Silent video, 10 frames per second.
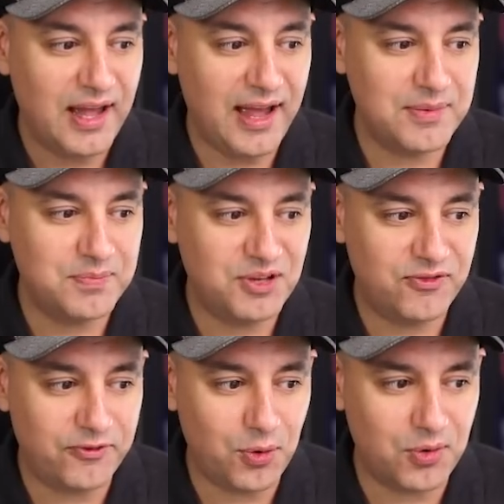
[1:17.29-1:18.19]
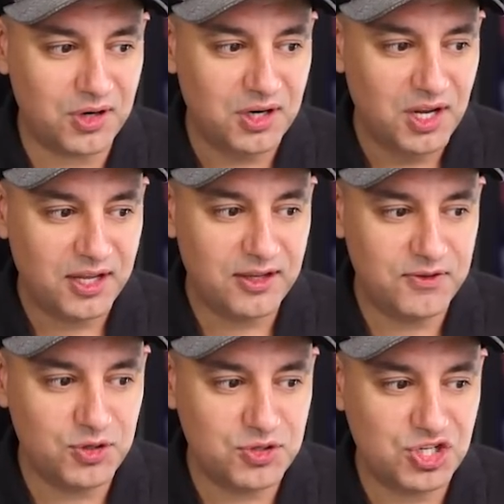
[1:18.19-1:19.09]
And before, if
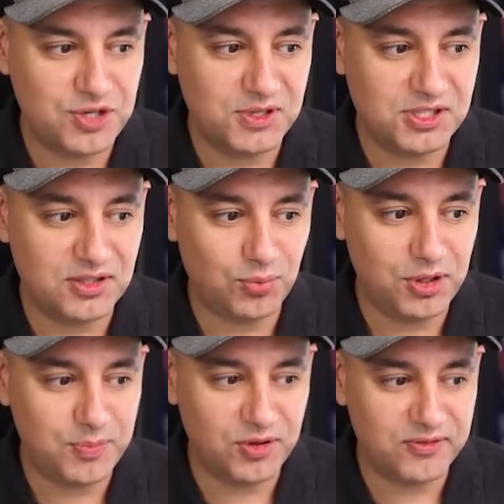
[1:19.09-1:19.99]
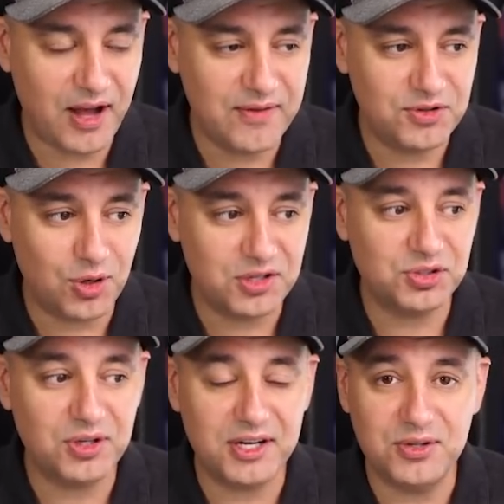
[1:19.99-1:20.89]
you use GPT-3.5, you're
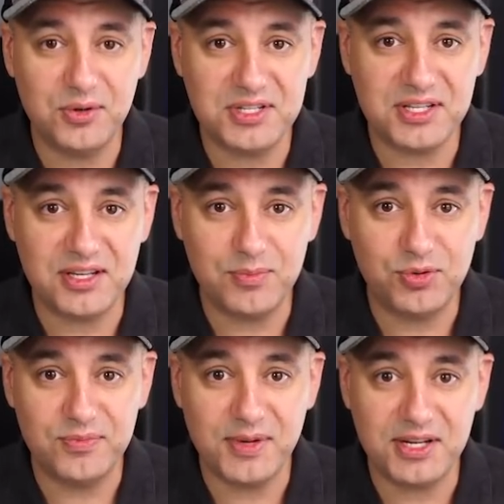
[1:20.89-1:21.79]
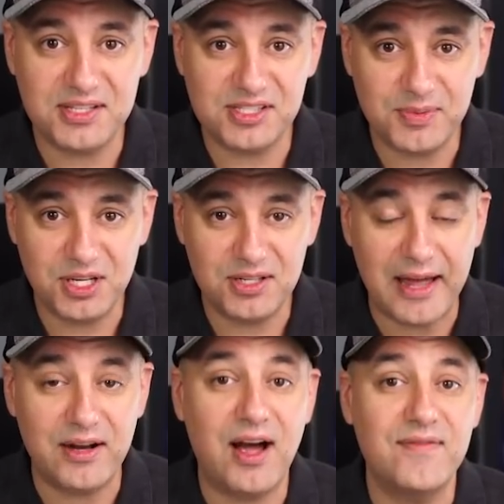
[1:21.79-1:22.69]
also gonna notice an improvement in speed
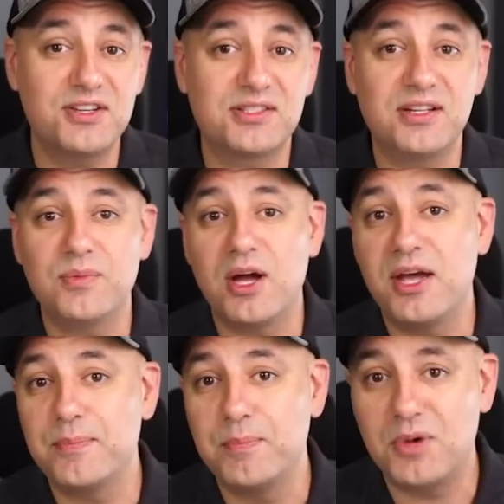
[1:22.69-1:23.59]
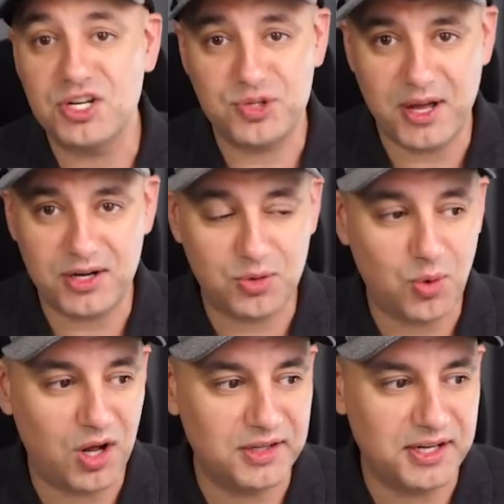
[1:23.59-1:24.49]
and obviously a much better
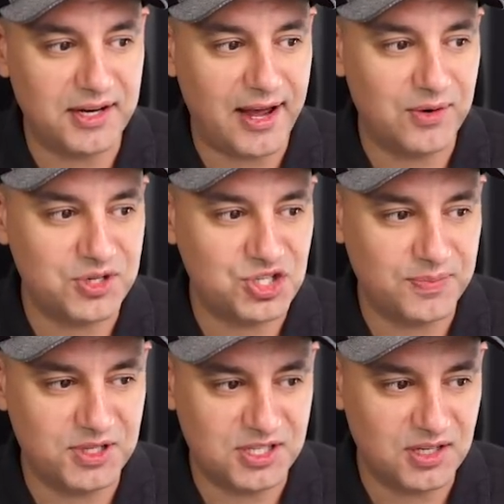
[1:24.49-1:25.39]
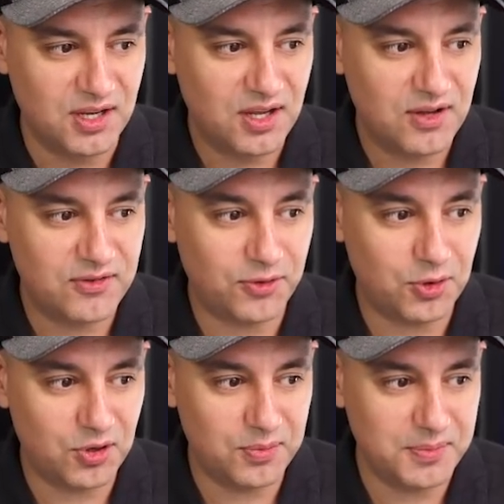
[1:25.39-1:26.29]
quality now with
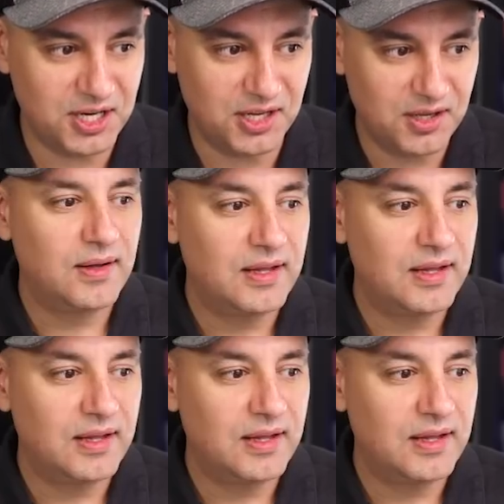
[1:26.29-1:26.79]
GPT-4o Mini.